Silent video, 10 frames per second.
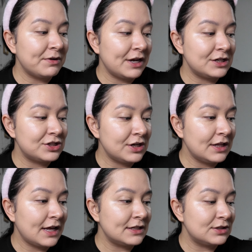foundation,
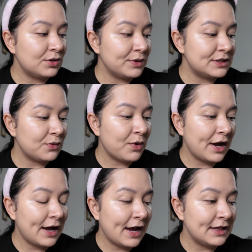and that's the reason
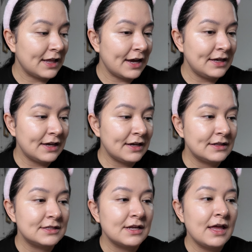why I like
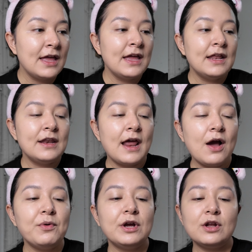it.
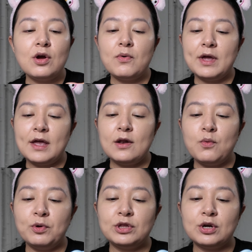Now we're gonna go
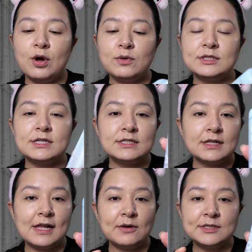in with the Kosas
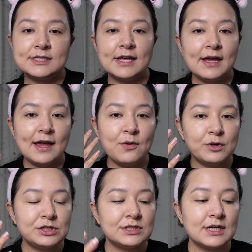Cloud Set, and
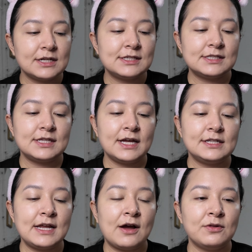we're just gonna
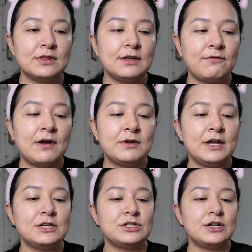set down the
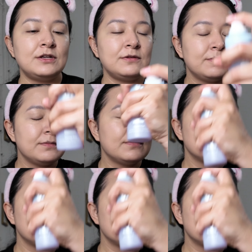foundation.